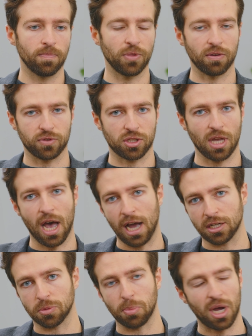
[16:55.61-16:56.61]
of
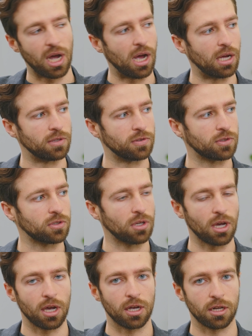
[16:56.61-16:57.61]
stocks, bonds,
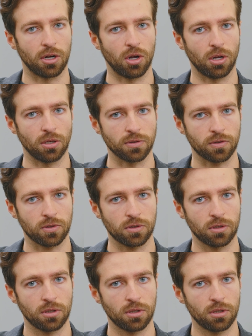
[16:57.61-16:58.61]
and alts
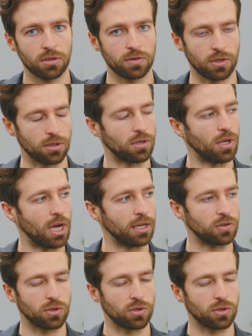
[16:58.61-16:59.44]
to the clients.